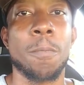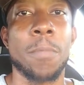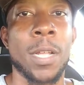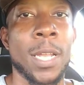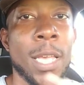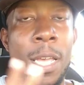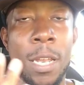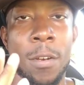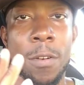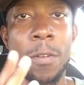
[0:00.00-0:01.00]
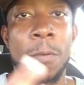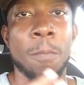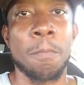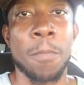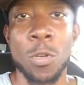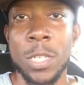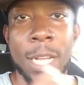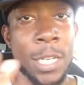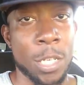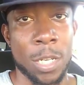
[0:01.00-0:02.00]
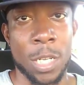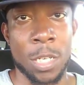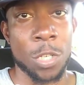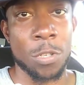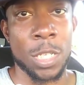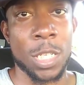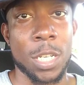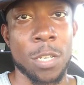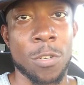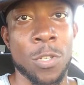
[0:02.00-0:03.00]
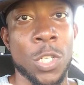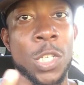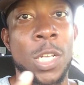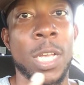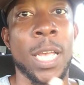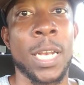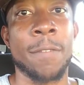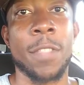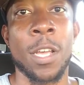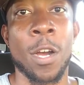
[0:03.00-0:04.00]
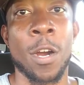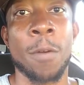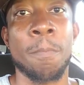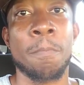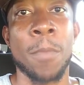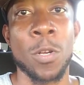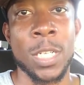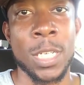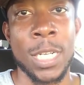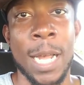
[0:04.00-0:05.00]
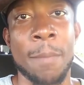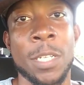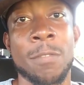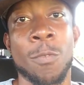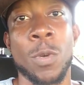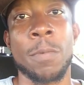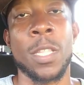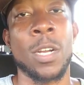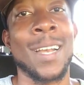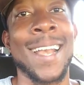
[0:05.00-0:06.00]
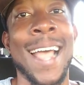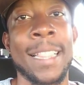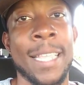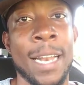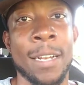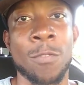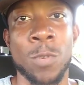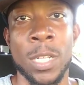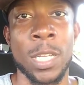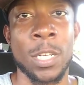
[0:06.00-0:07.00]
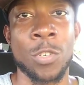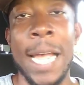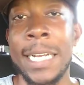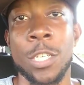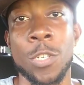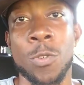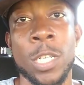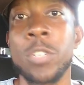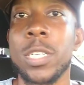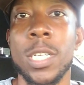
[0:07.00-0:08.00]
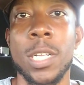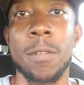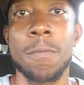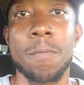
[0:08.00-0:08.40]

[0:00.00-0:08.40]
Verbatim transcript: But again, most guys aren't getting choosing signals. And if they are, most of the time it's from women they're not that really attracted to or interested in.